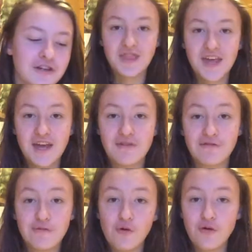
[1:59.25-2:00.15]
The
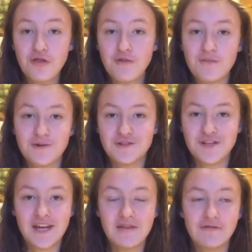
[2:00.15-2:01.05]
fourth
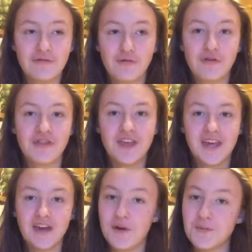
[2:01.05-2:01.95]
emoji for
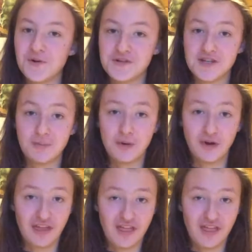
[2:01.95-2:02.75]
the emoji book